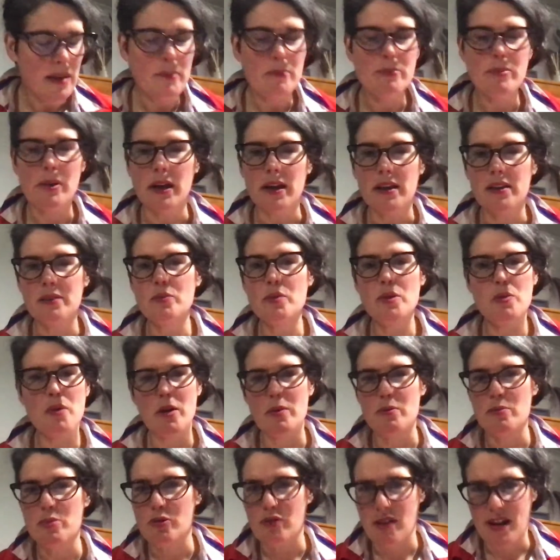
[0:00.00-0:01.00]
But we
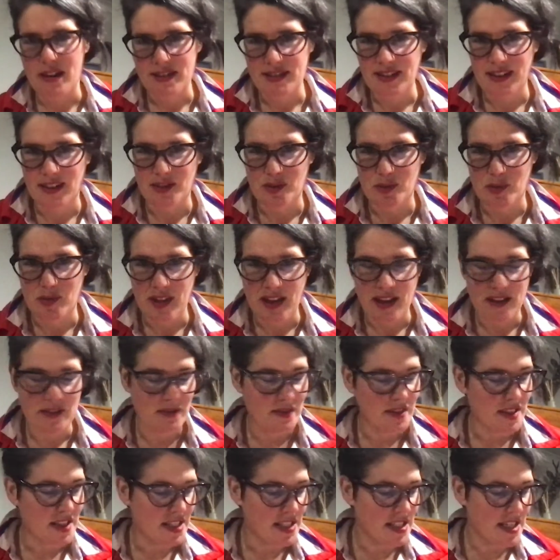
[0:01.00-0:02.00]
won't bore ourselves with that
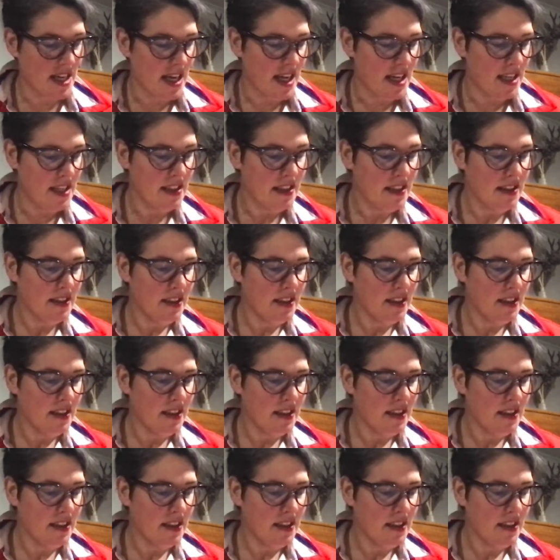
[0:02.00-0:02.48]
for today.